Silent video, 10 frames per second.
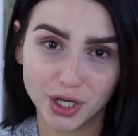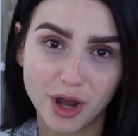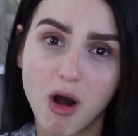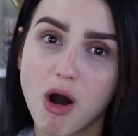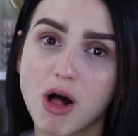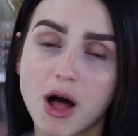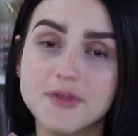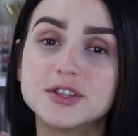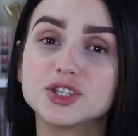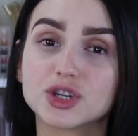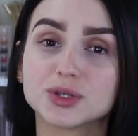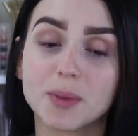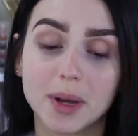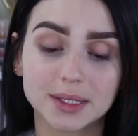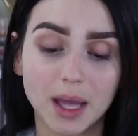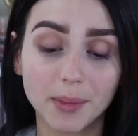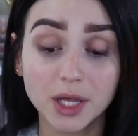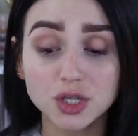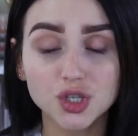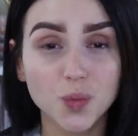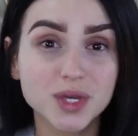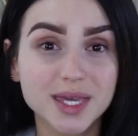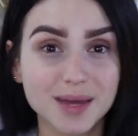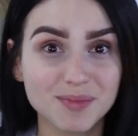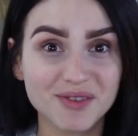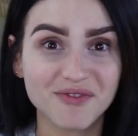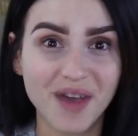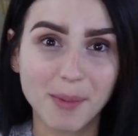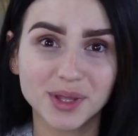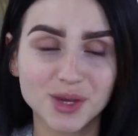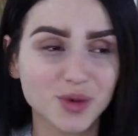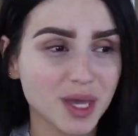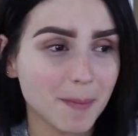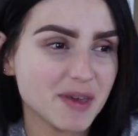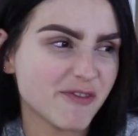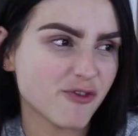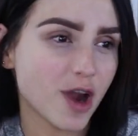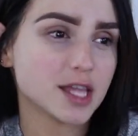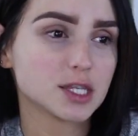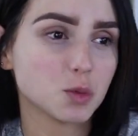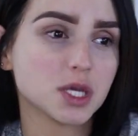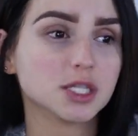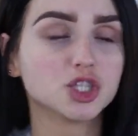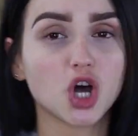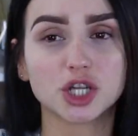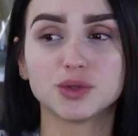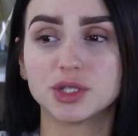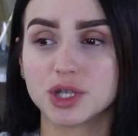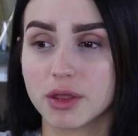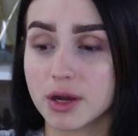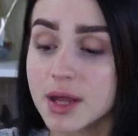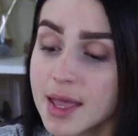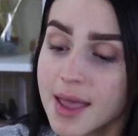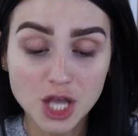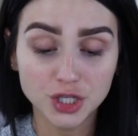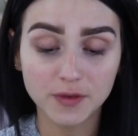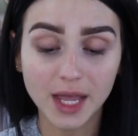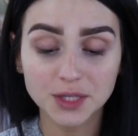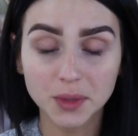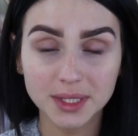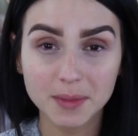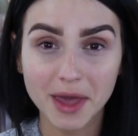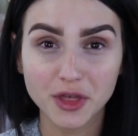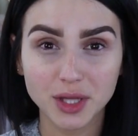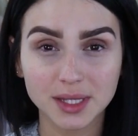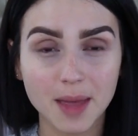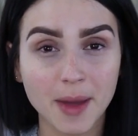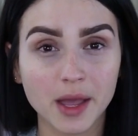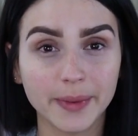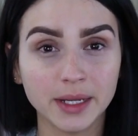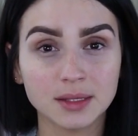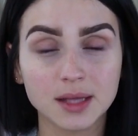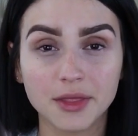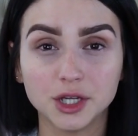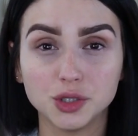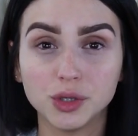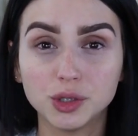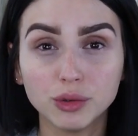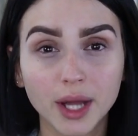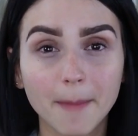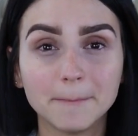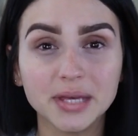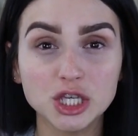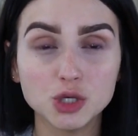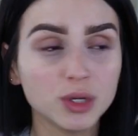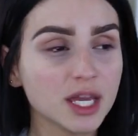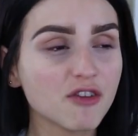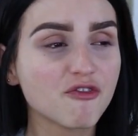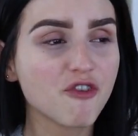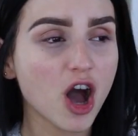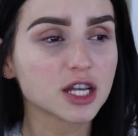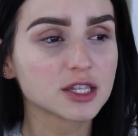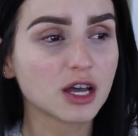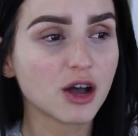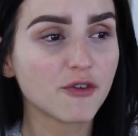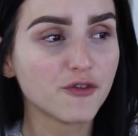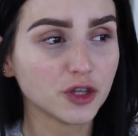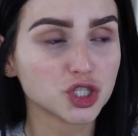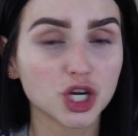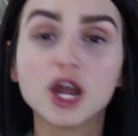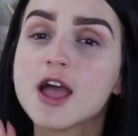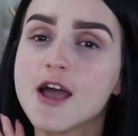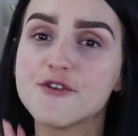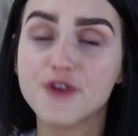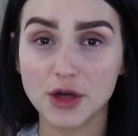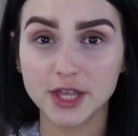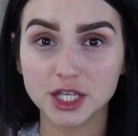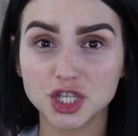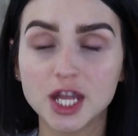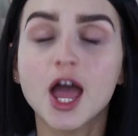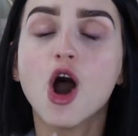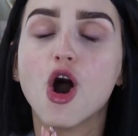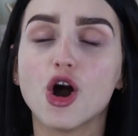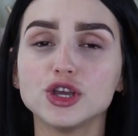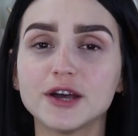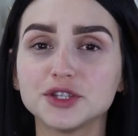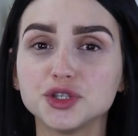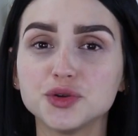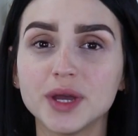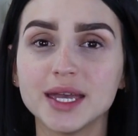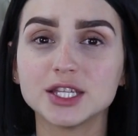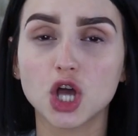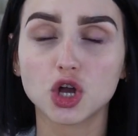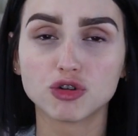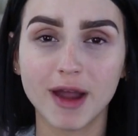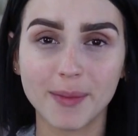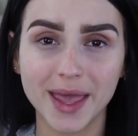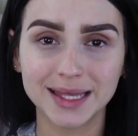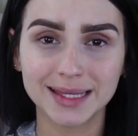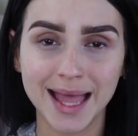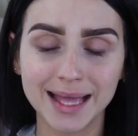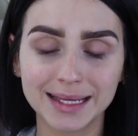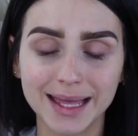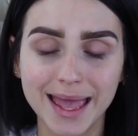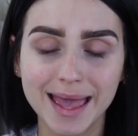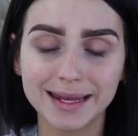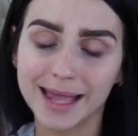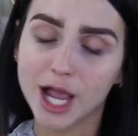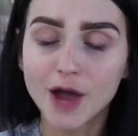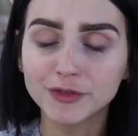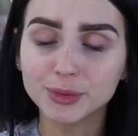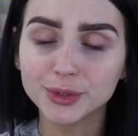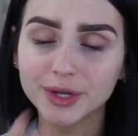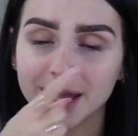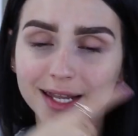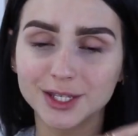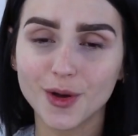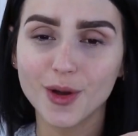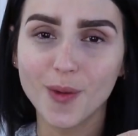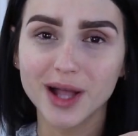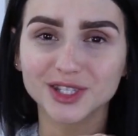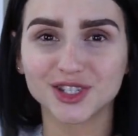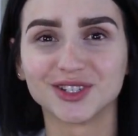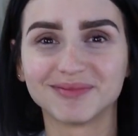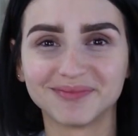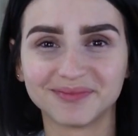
are all on the description box down below, so we can be family, we can be friends, we can talk to each other. So if you guys want to see my thoughts and my opinions on the new Huda Beauty Faux Filter foundation, all you have to do is grab a snack and get comfortable, and let's go and watch.